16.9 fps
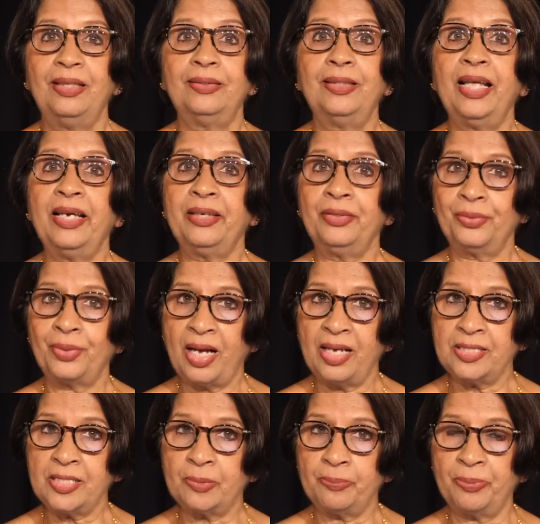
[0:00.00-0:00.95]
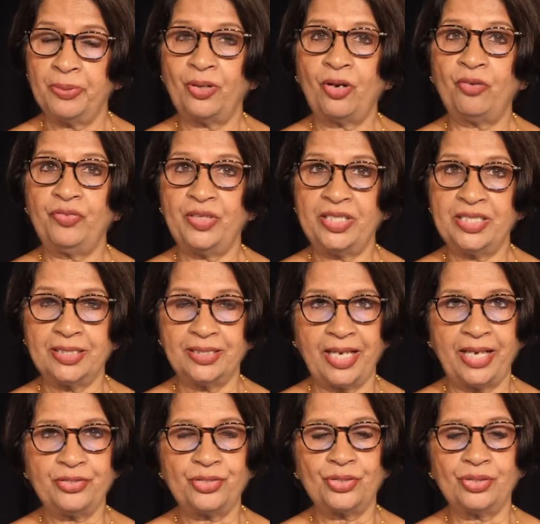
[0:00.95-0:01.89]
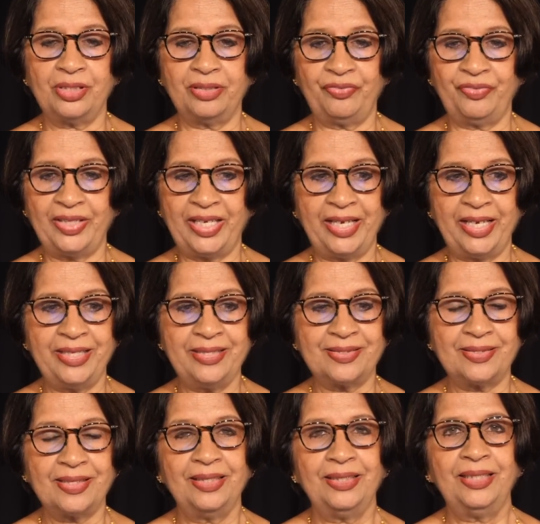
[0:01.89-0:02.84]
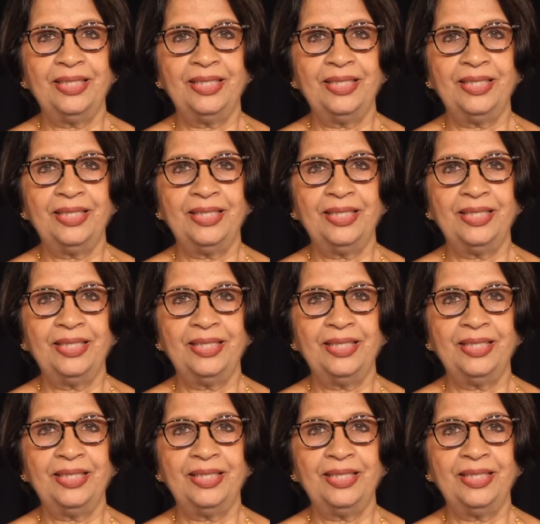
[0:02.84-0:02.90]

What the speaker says: their grasp of international affairs